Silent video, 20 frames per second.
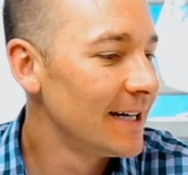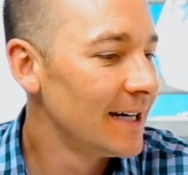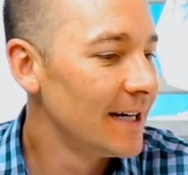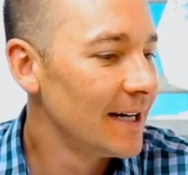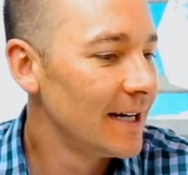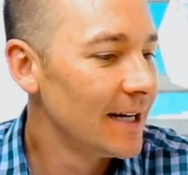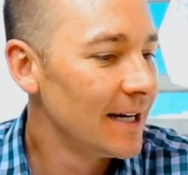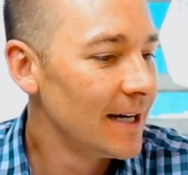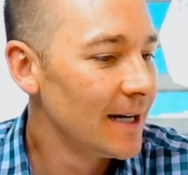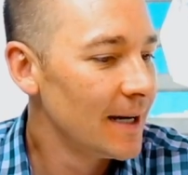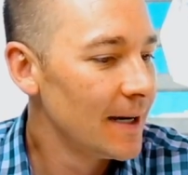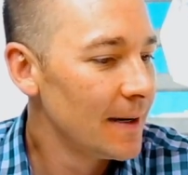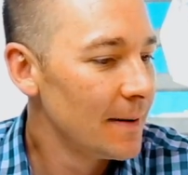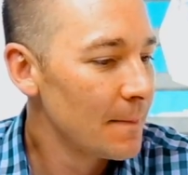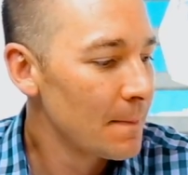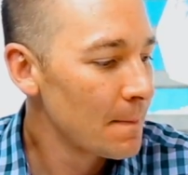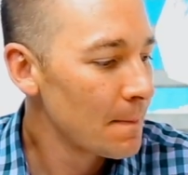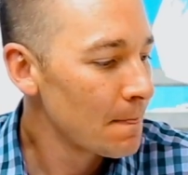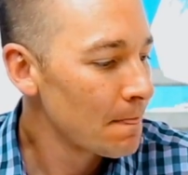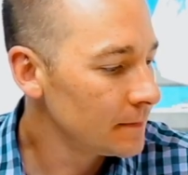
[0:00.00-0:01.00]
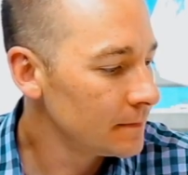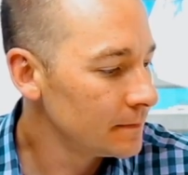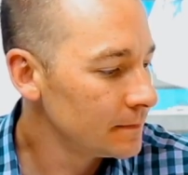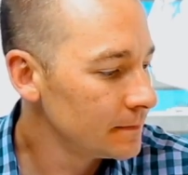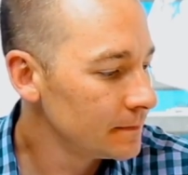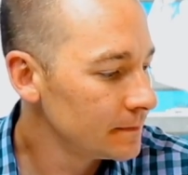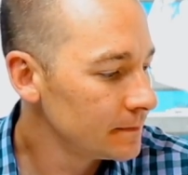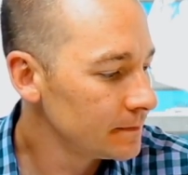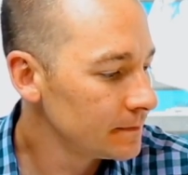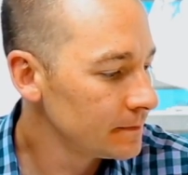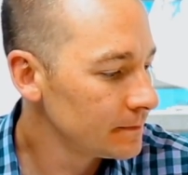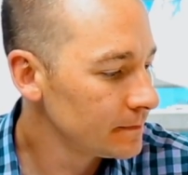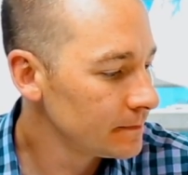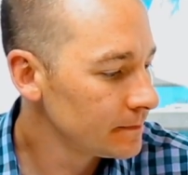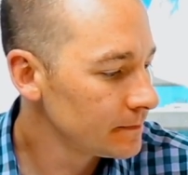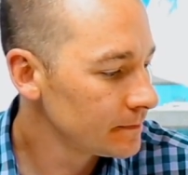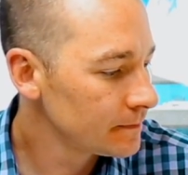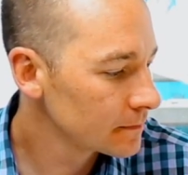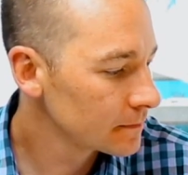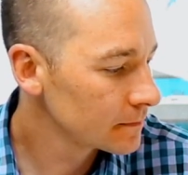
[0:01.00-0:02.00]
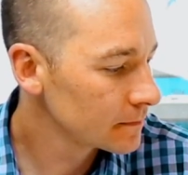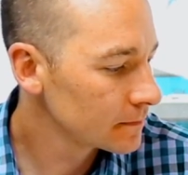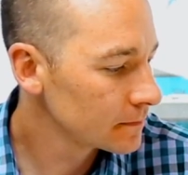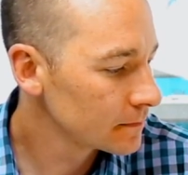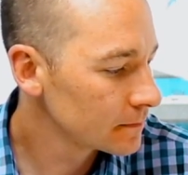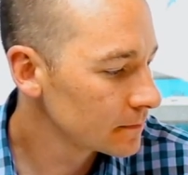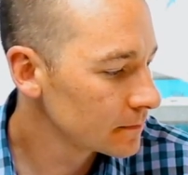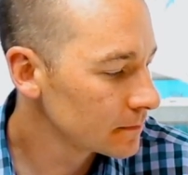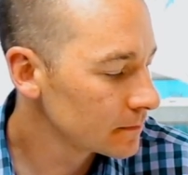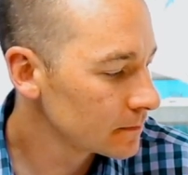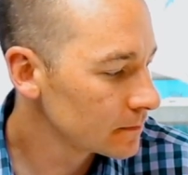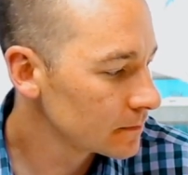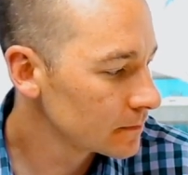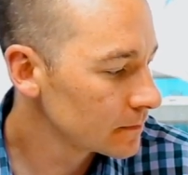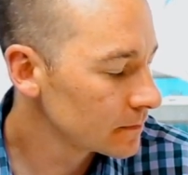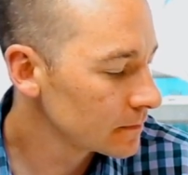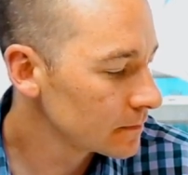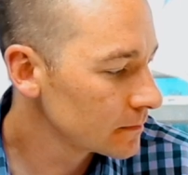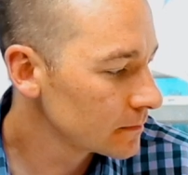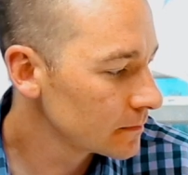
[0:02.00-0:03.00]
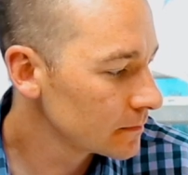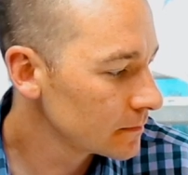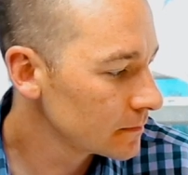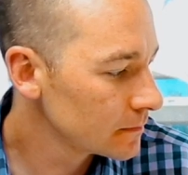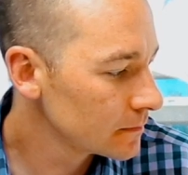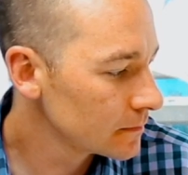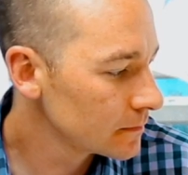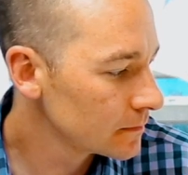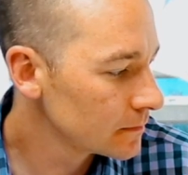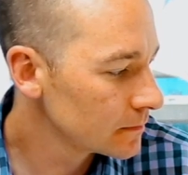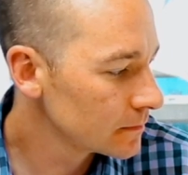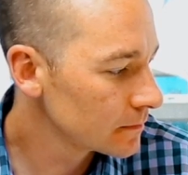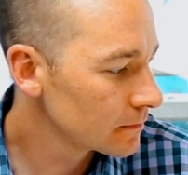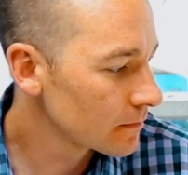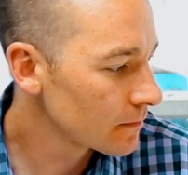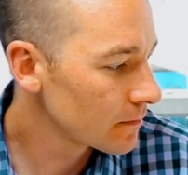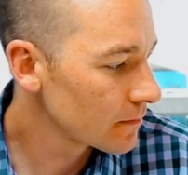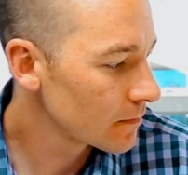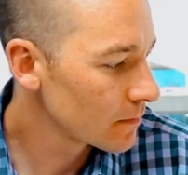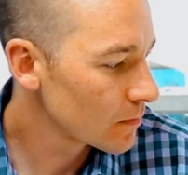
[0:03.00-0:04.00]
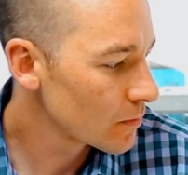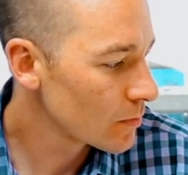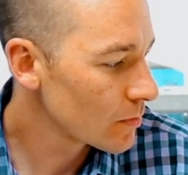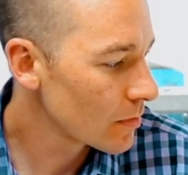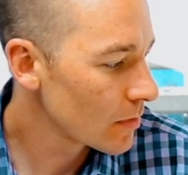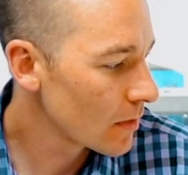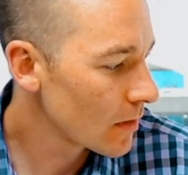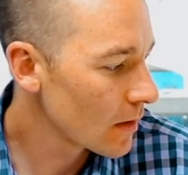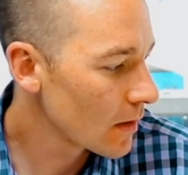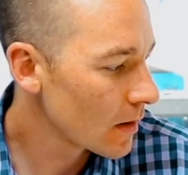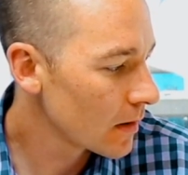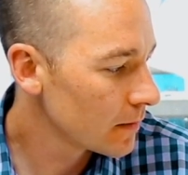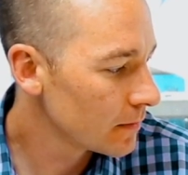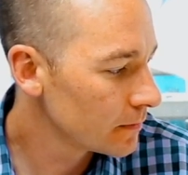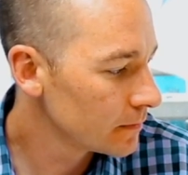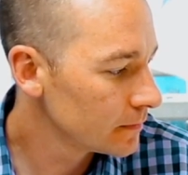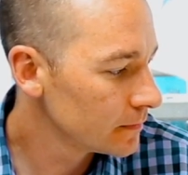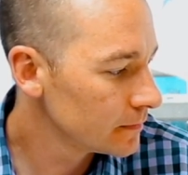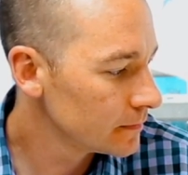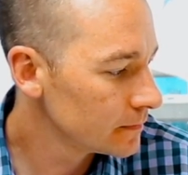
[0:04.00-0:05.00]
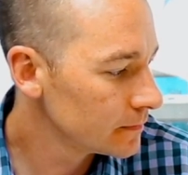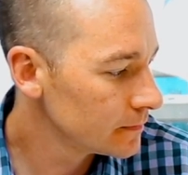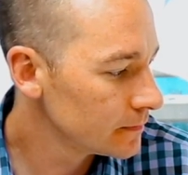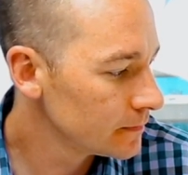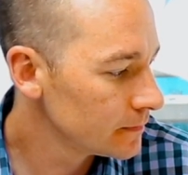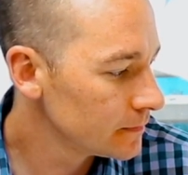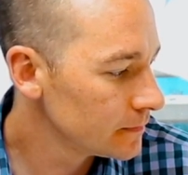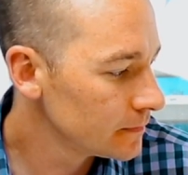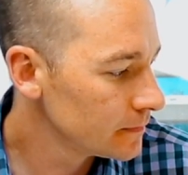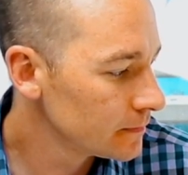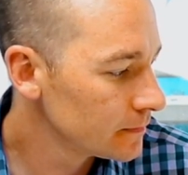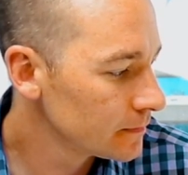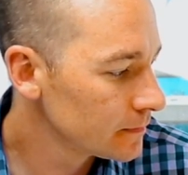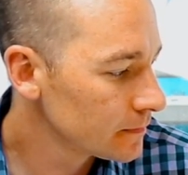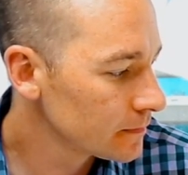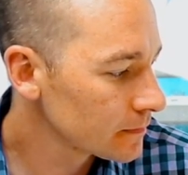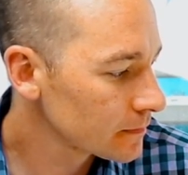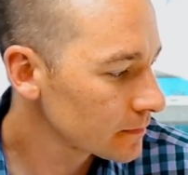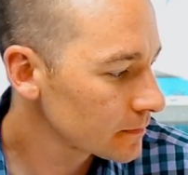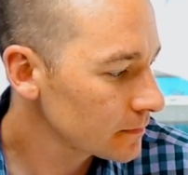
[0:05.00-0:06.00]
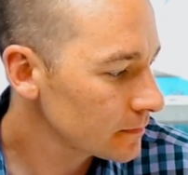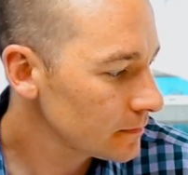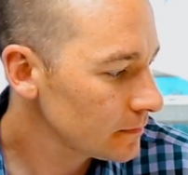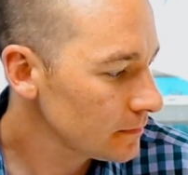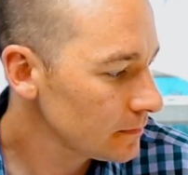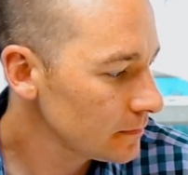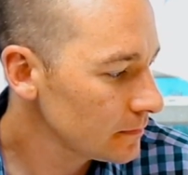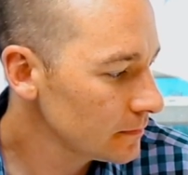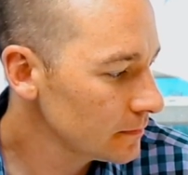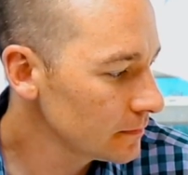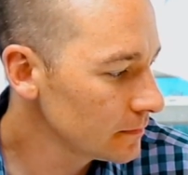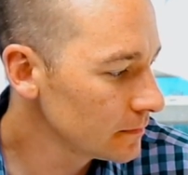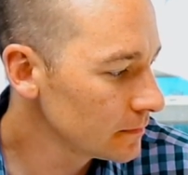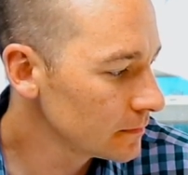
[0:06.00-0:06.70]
No words are spoken by the person on screen.